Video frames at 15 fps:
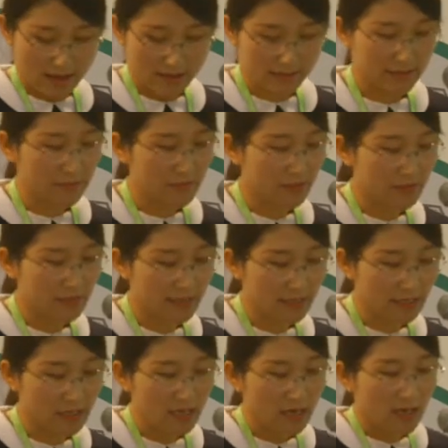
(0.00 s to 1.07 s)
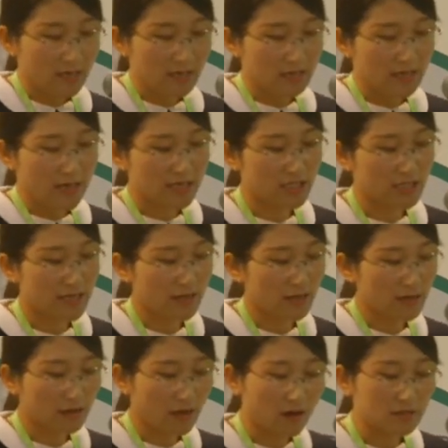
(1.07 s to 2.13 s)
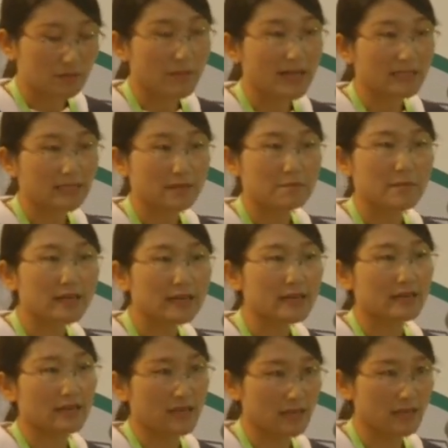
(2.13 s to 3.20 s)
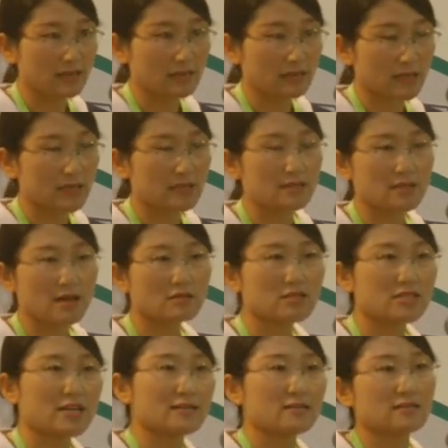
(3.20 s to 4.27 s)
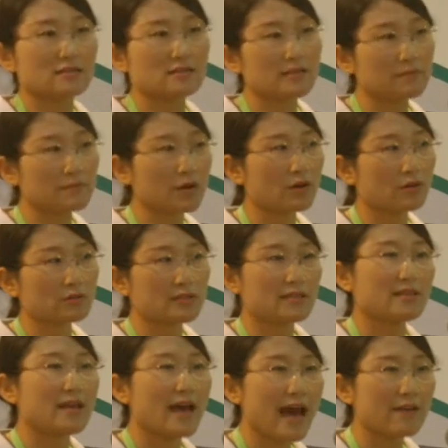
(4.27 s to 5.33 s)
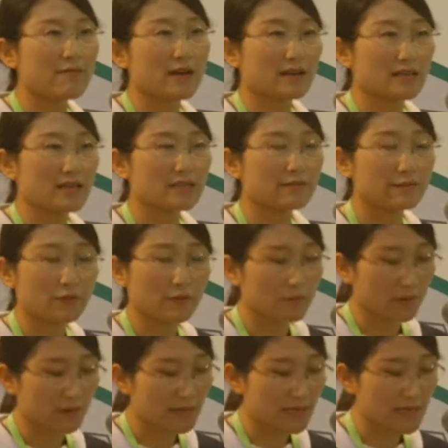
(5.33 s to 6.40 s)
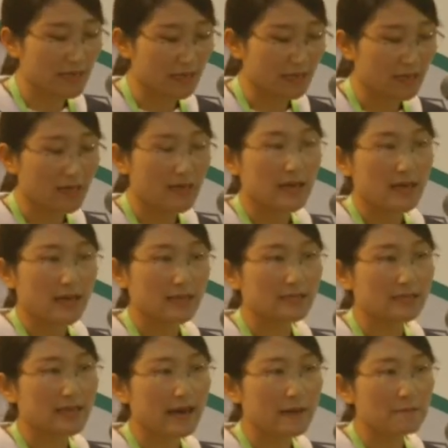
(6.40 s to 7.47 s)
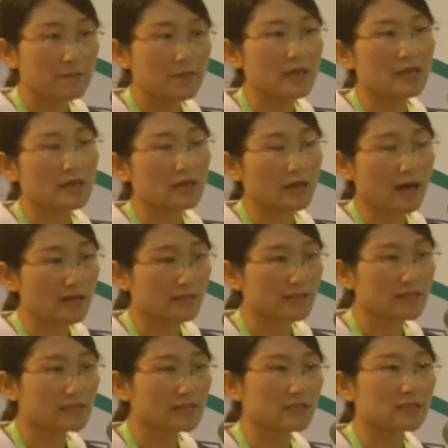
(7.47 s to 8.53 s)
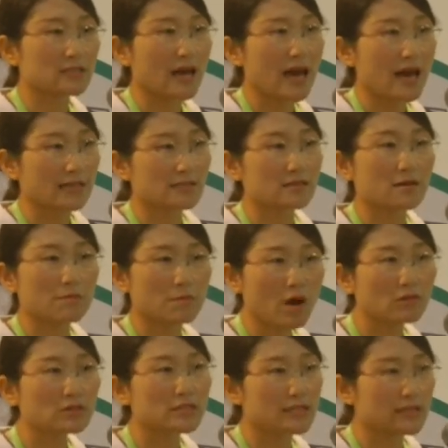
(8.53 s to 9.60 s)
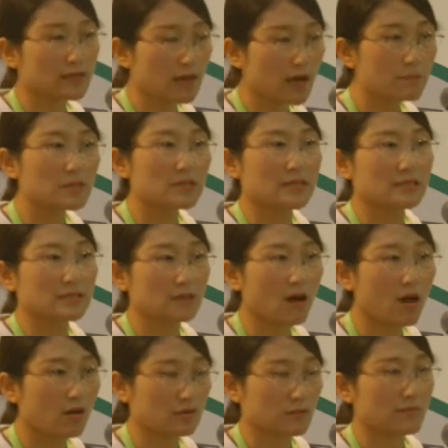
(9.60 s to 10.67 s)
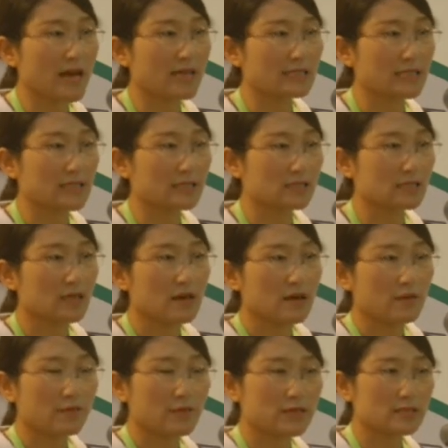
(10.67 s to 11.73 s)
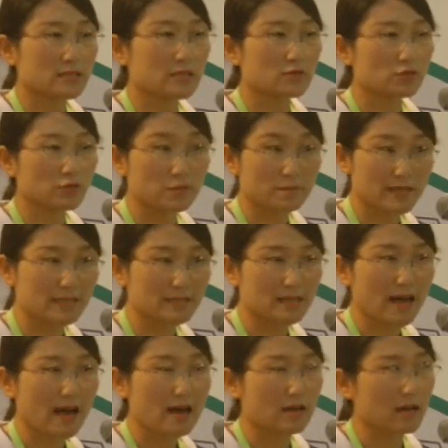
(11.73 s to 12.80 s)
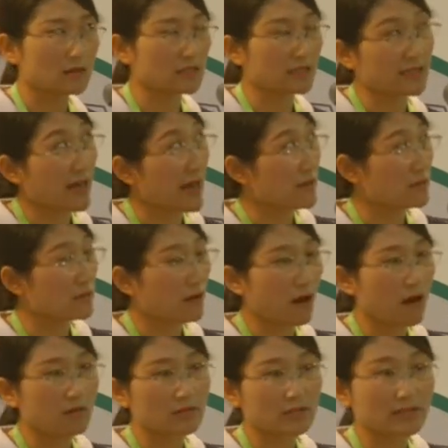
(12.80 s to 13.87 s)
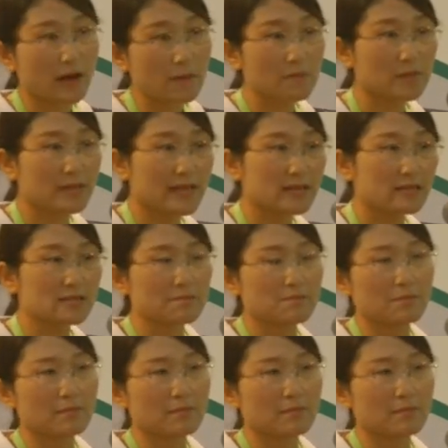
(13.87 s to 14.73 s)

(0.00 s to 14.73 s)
Similarly, such cosmetic making kit is not just a simple DIY kit for playing. It can be considered as a multi-component cosmetics to mix together all the components